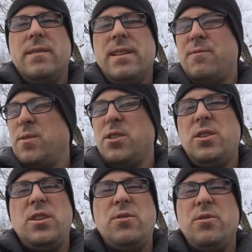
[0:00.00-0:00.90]
It's what
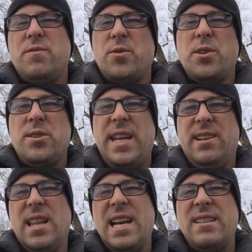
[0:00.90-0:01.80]
you use for your
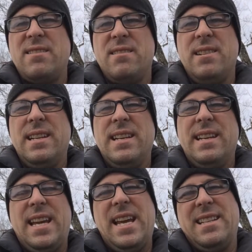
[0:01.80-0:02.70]
taillights,
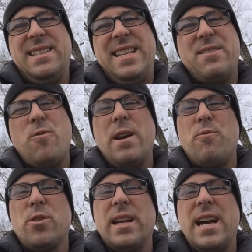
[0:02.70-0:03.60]
and didn't quite
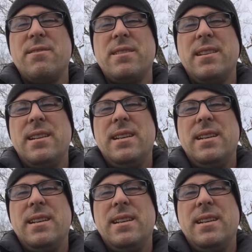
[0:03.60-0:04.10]
work out,